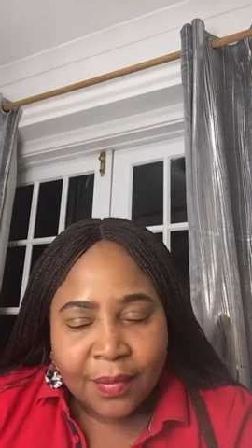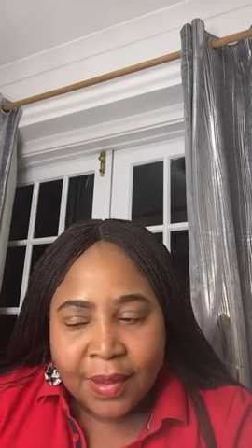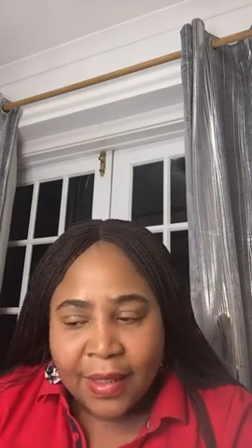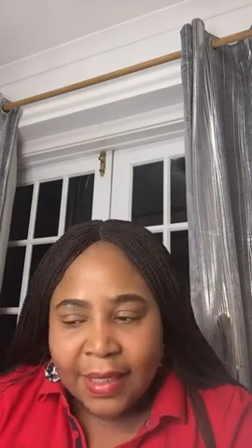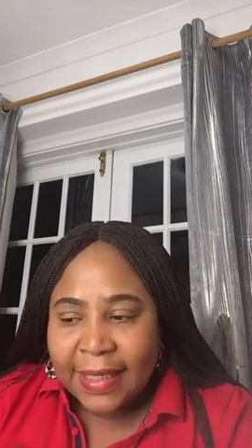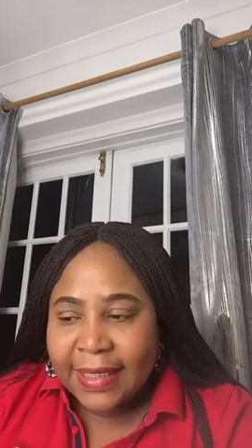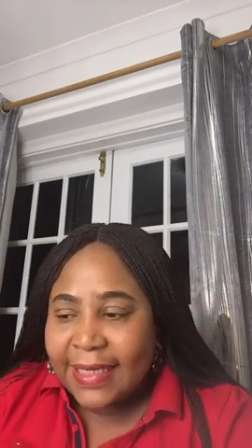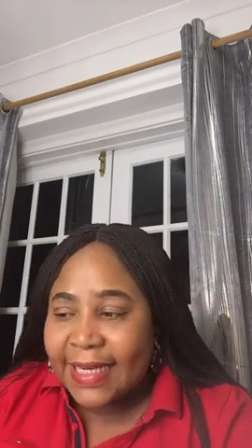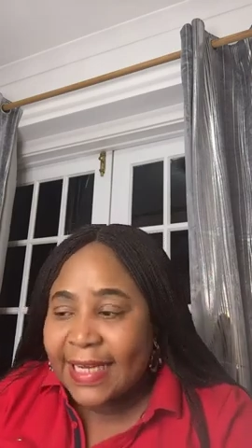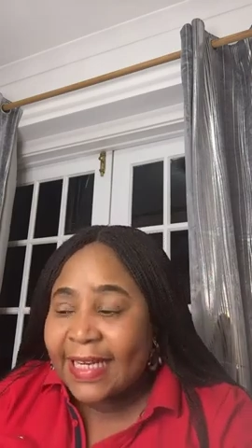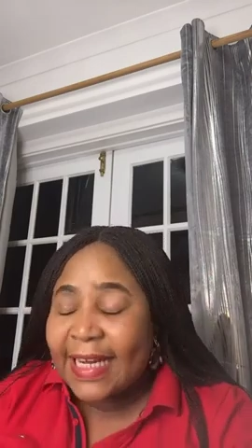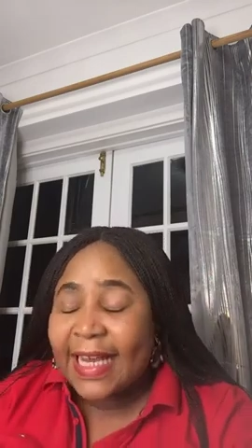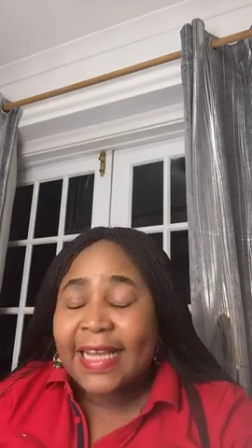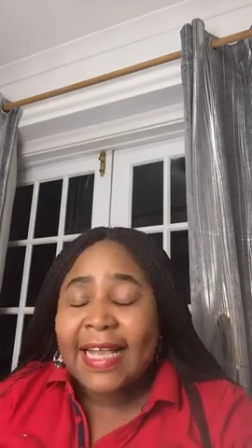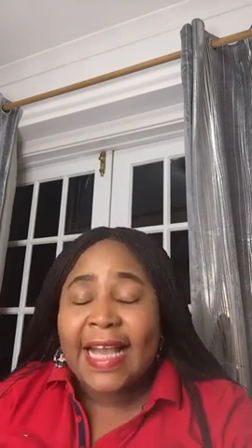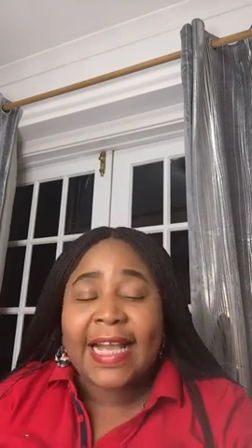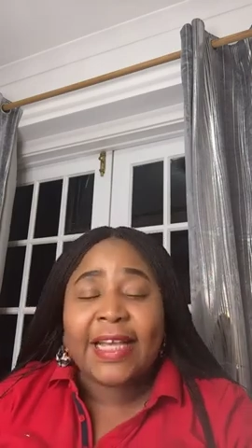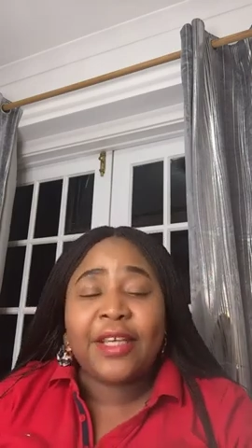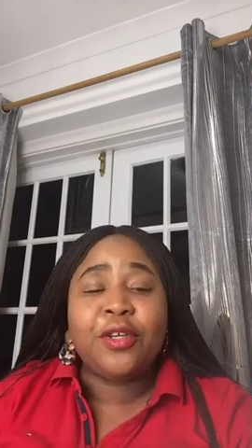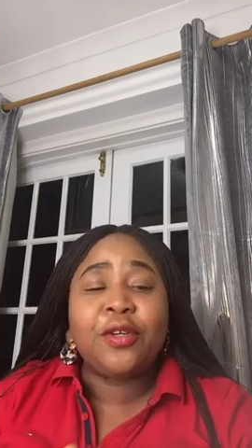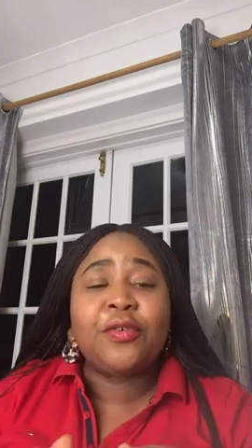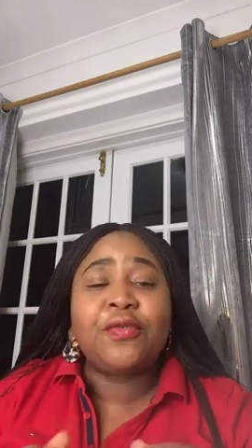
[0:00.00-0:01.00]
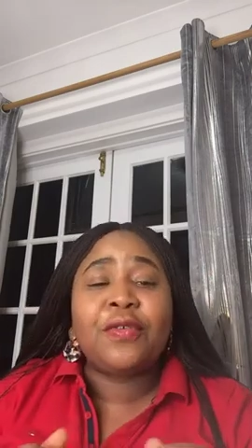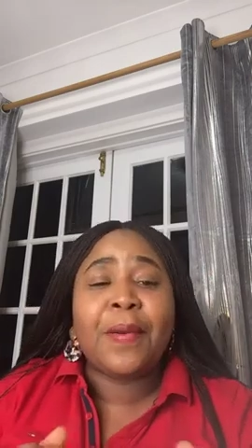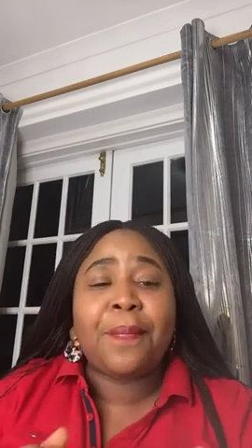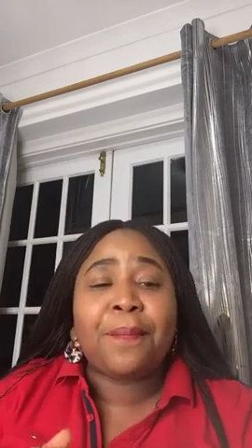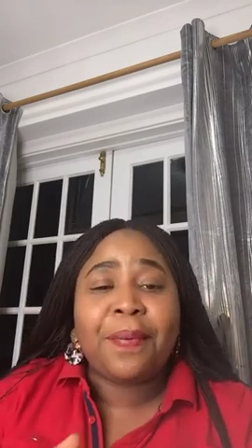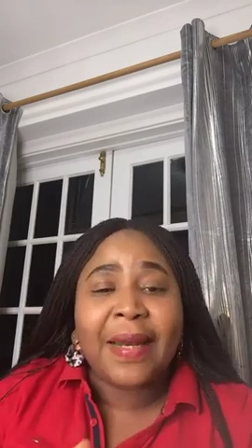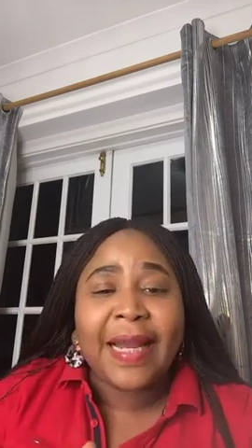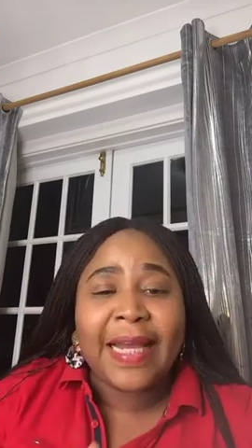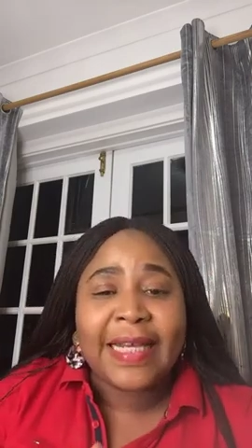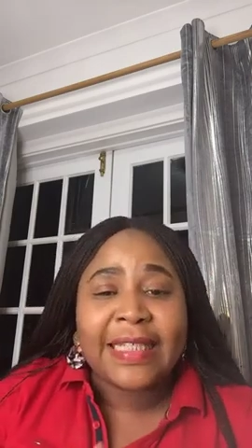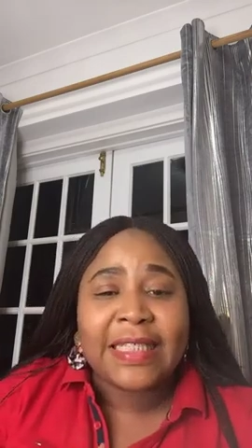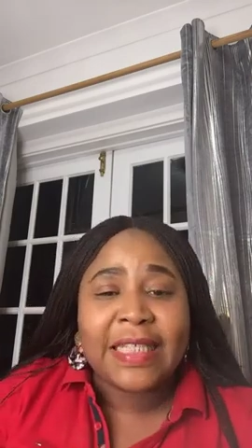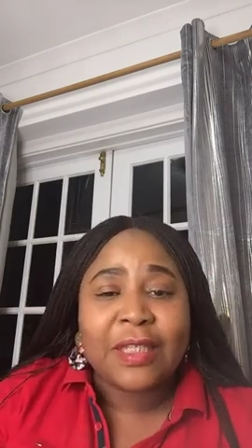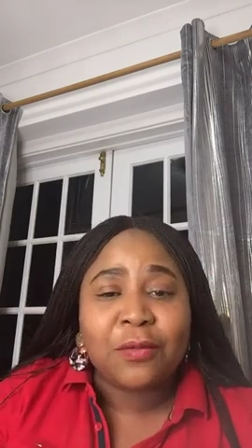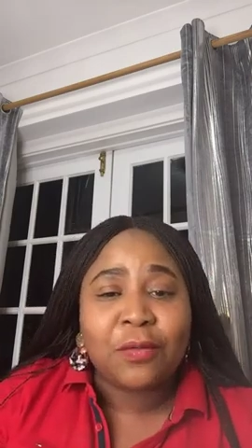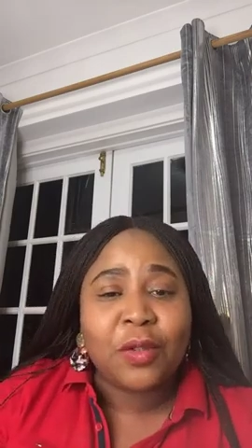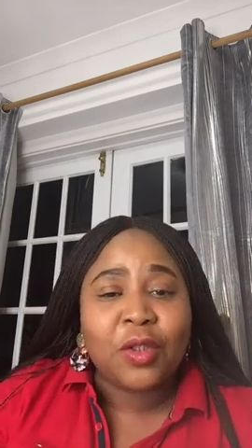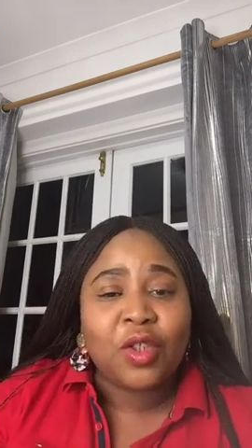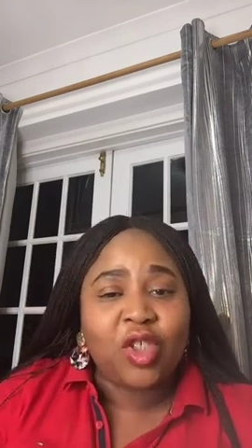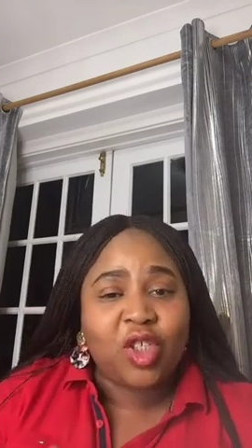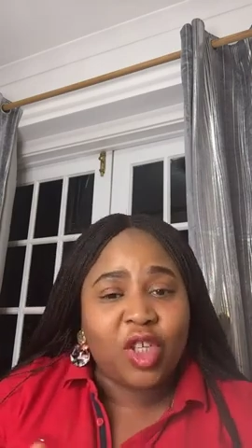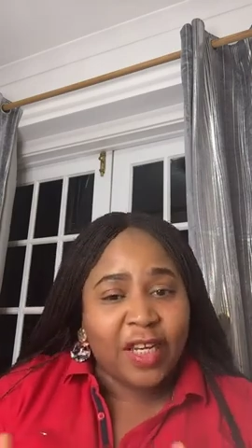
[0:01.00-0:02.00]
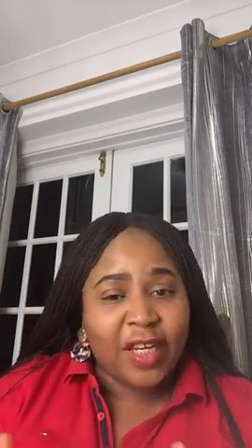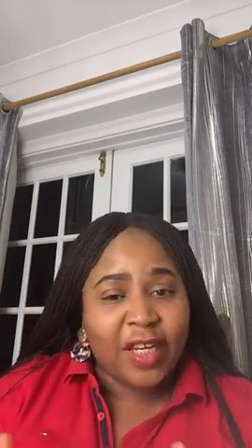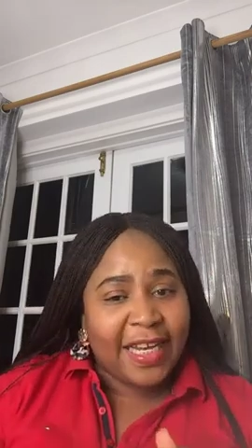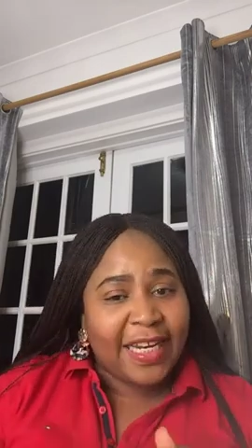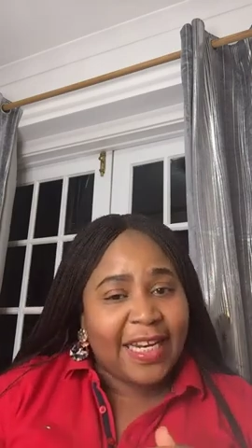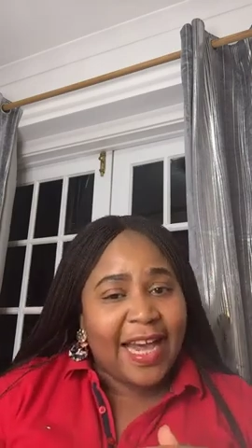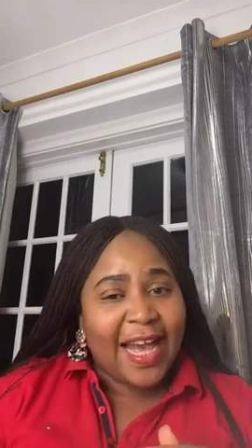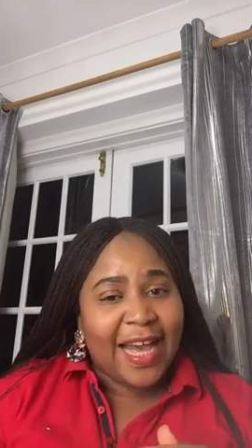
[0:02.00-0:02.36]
Neither can you replace it with chicken